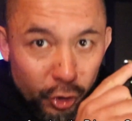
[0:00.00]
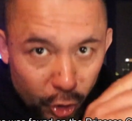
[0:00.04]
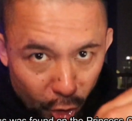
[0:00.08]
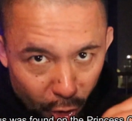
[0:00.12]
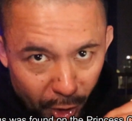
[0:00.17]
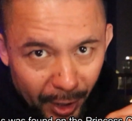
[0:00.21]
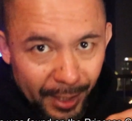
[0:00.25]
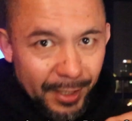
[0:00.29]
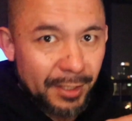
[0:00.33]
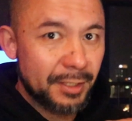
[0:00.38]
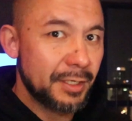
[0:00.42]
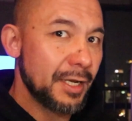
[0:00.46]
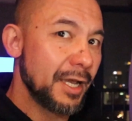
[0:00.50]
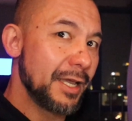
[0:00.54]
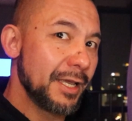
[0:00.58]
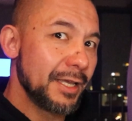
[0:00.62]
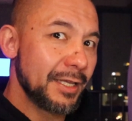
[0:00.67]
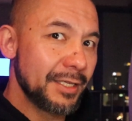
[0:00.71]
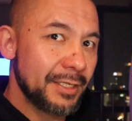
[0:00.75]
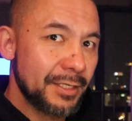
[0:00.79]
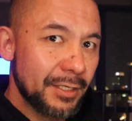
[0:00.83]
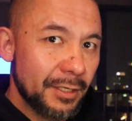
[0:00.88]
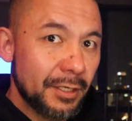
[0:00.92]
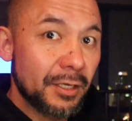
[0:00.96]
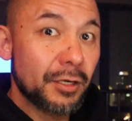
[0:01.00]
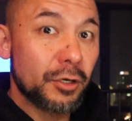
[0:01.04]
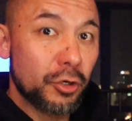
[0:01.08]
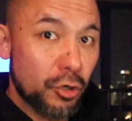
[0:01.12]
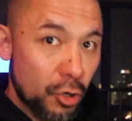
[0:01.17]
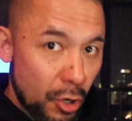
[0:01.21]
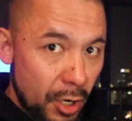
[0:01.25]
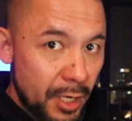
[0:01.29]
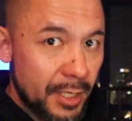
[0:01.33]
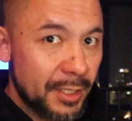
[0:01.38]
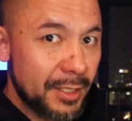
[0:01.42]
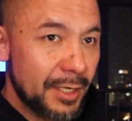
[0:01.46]
9 days.
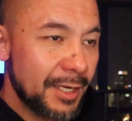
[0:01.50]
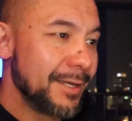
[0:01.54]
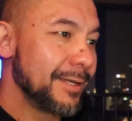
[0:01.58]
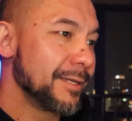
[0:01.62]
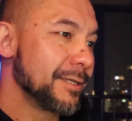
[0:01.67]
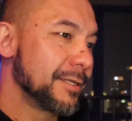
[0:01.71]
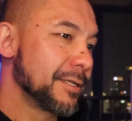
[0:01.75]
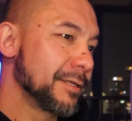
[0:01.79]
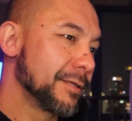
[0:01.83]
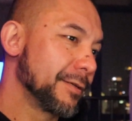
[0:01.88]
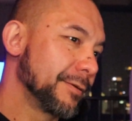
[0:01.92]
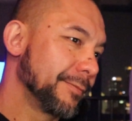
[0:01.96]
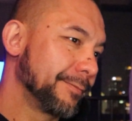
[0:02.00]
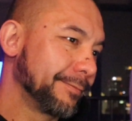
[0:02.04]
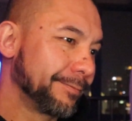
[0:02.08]
9 days.